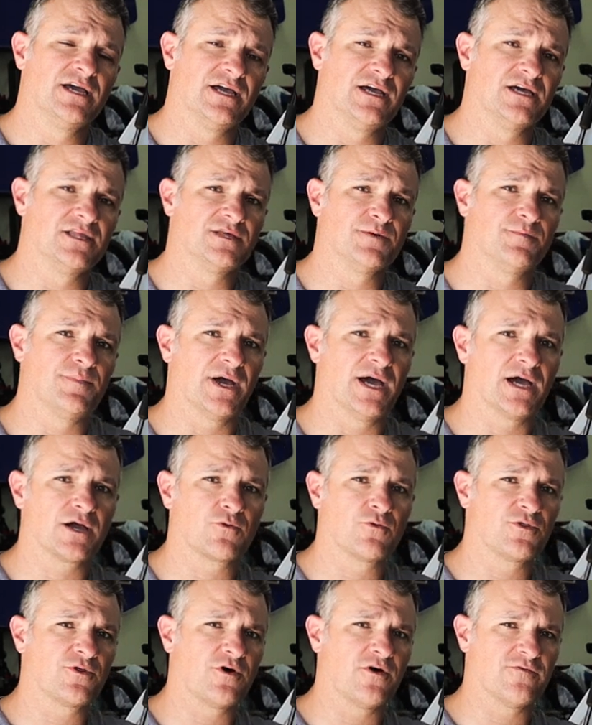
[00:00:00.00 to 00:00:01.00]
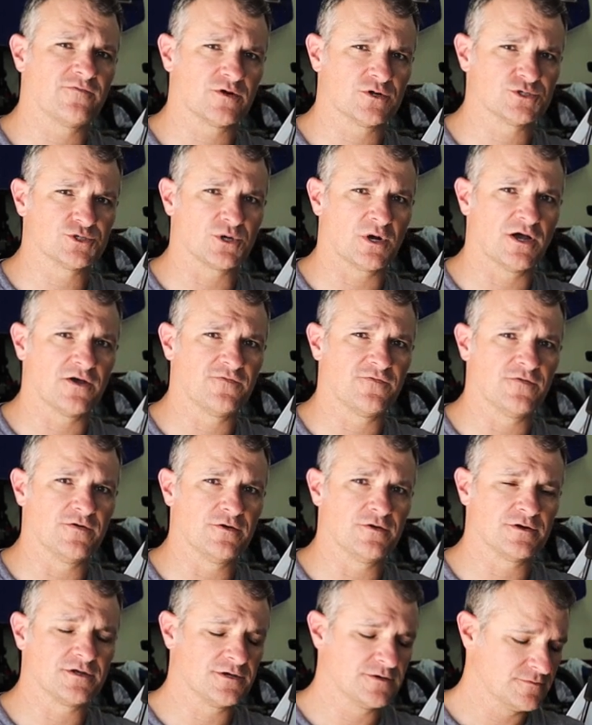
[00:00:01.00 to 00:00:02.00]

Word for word: in the back with all of our dry food.